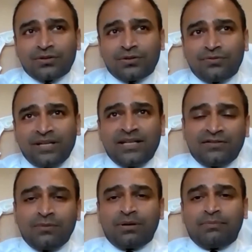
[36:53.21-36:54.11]
So we
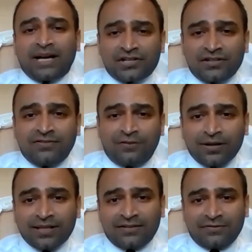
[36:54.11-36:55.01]
develop a passion
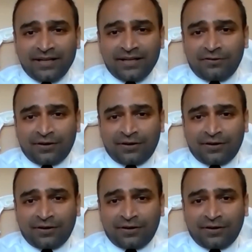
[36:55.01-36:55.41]
for that field.